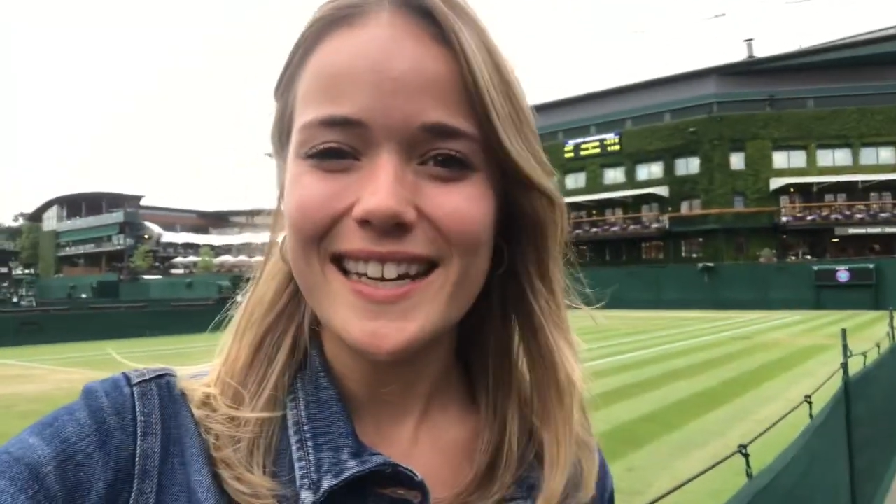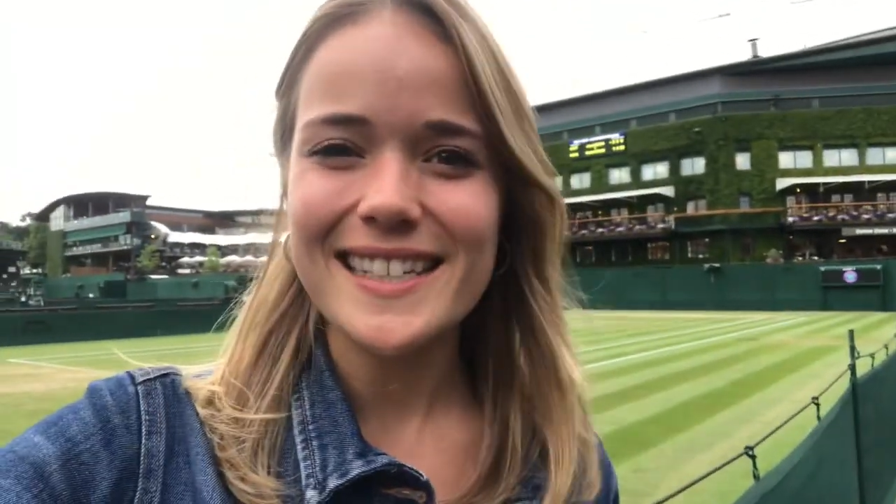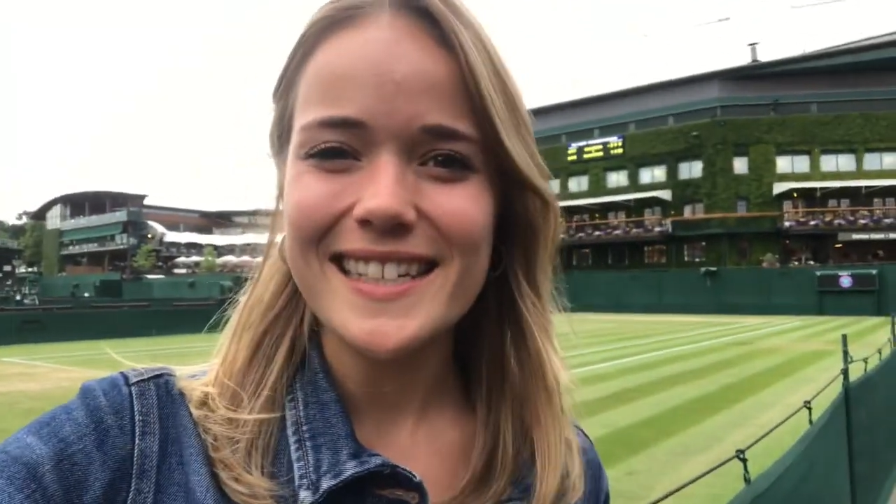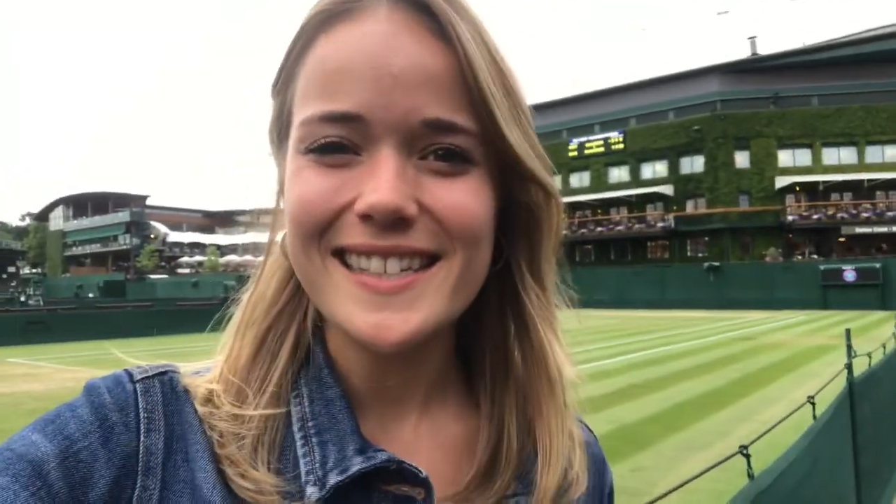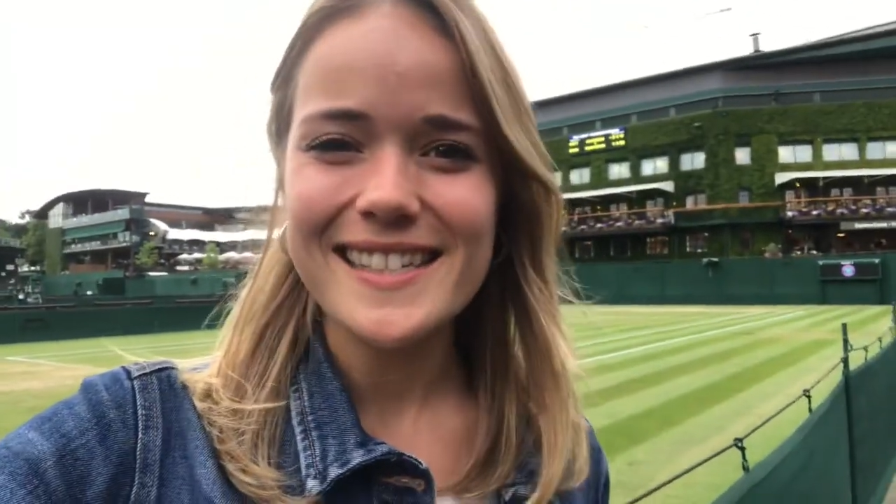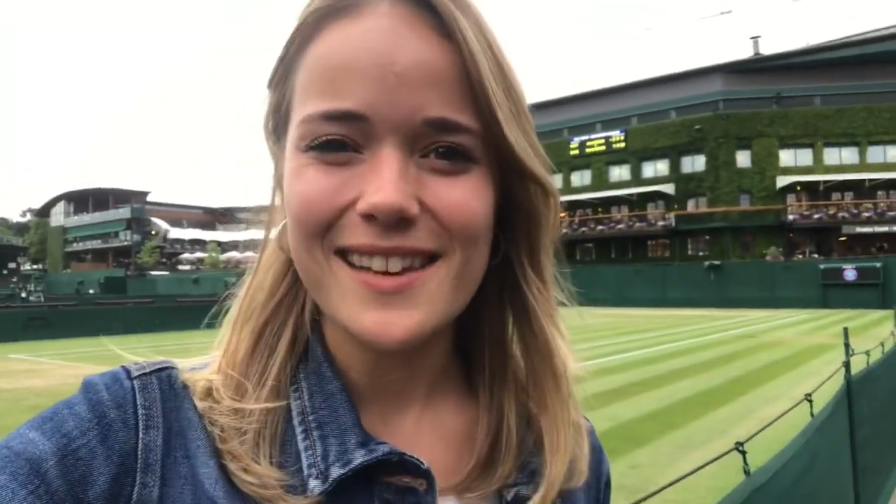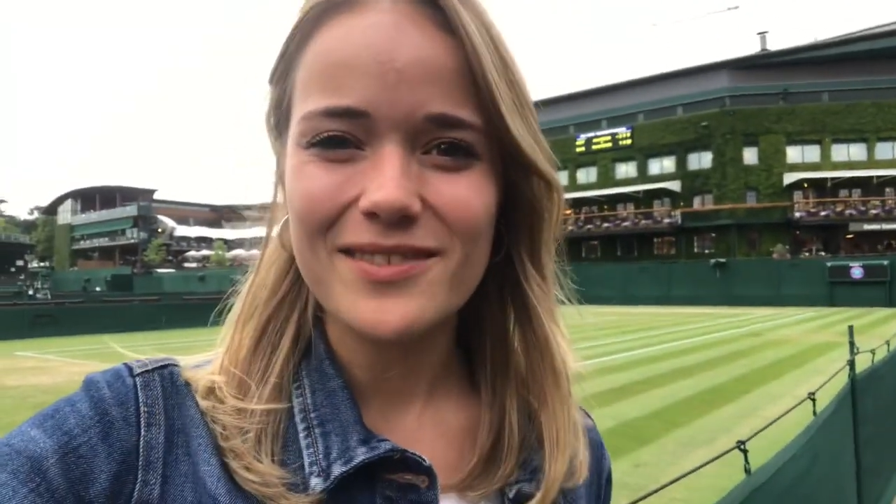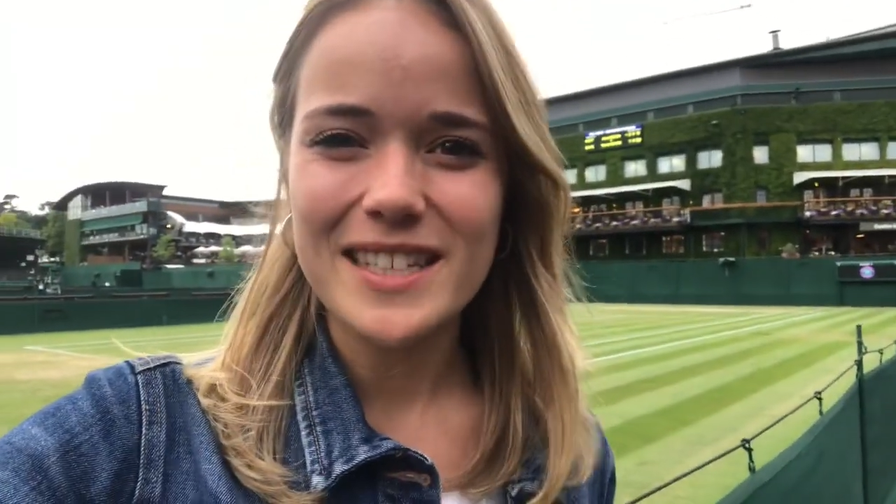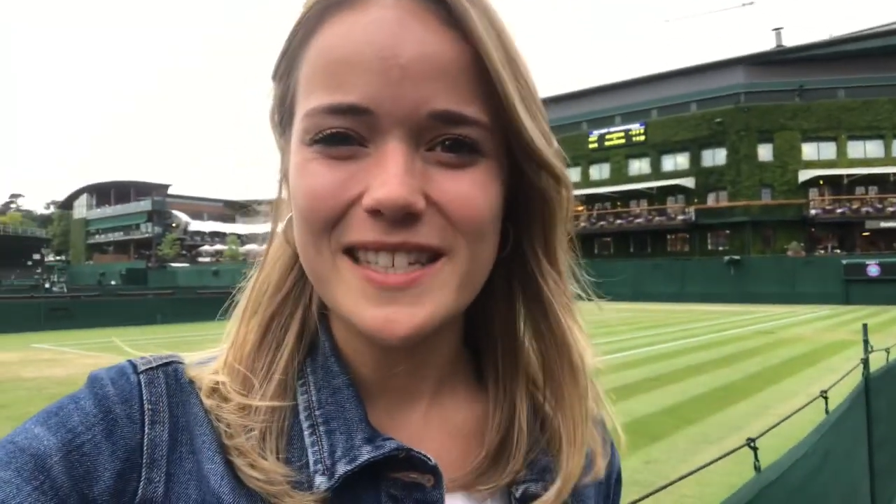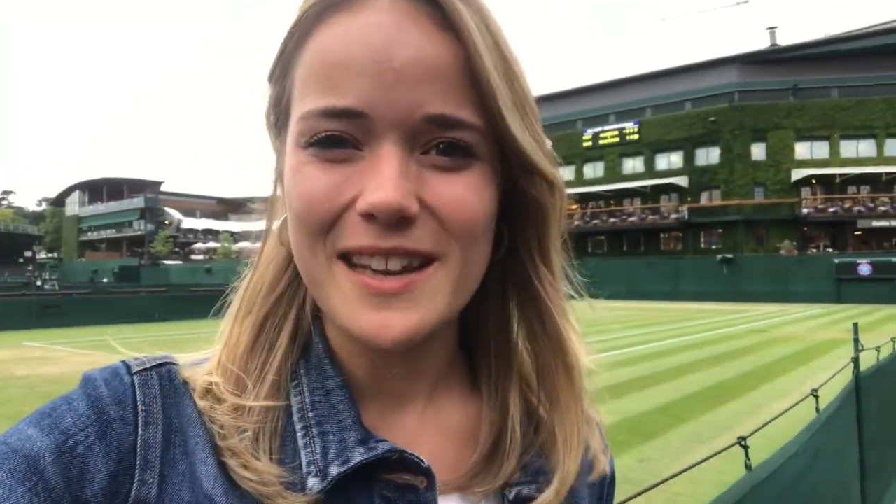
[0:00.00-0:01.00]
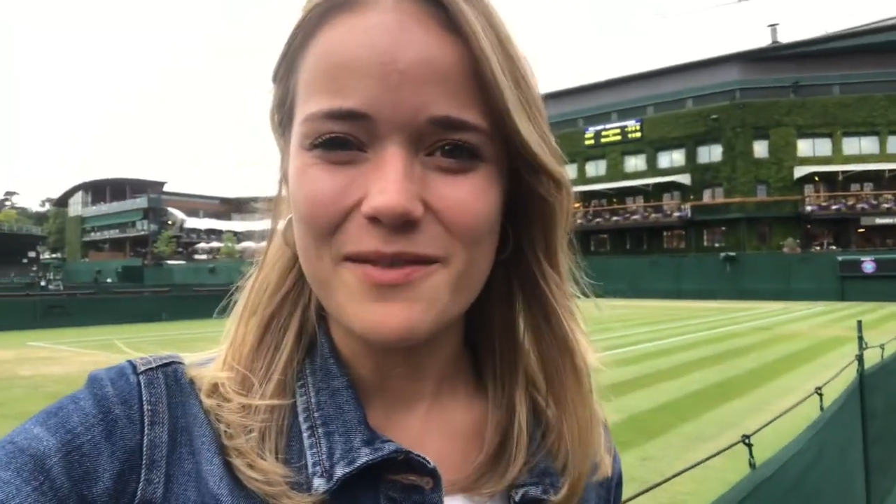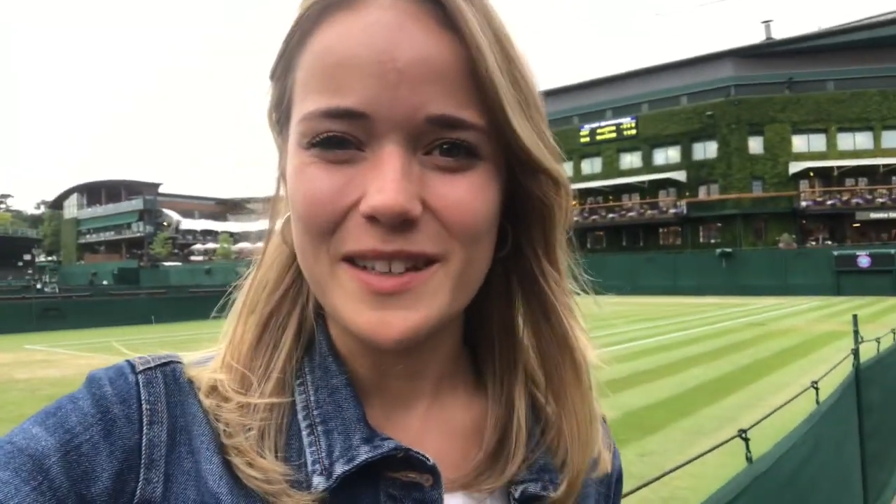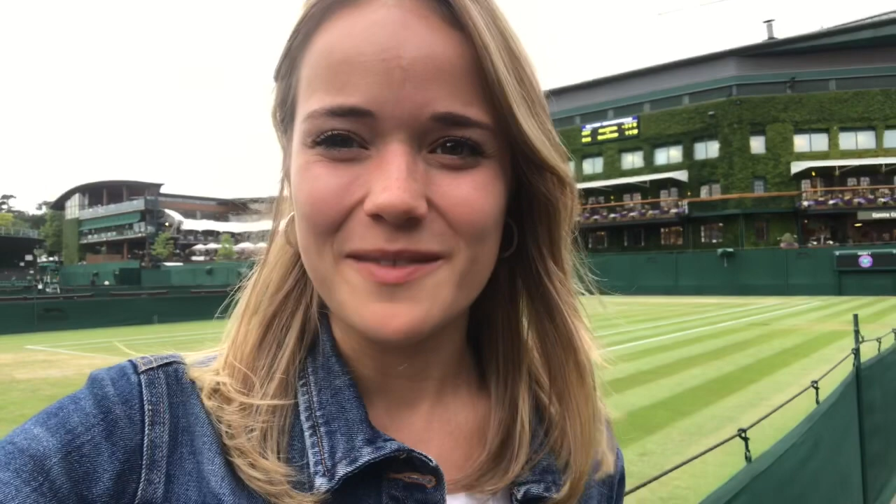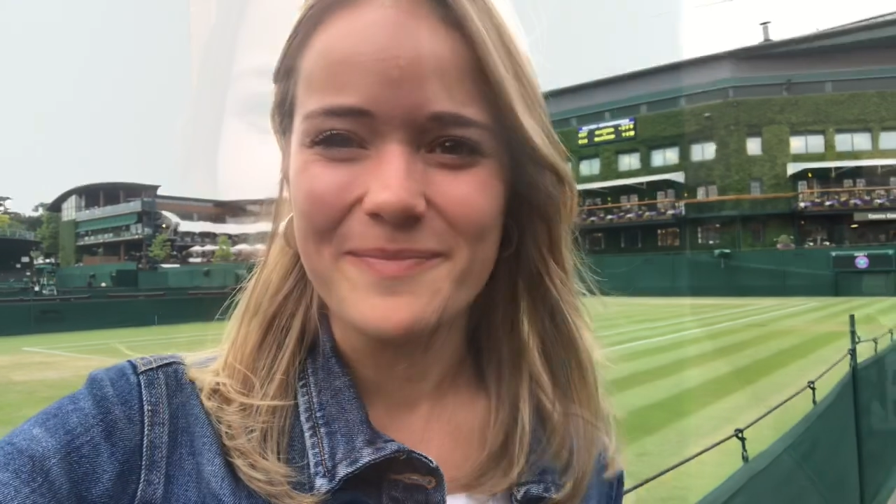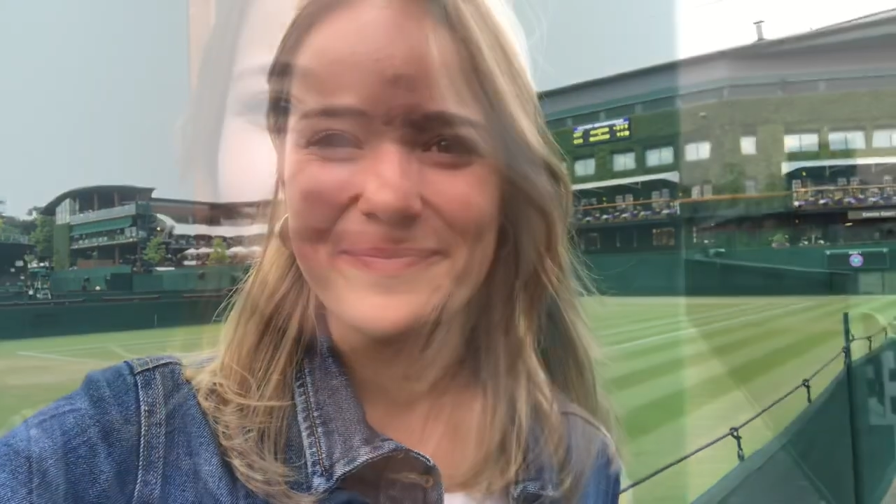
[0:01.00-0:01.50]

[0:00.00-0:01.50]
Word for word: 1877.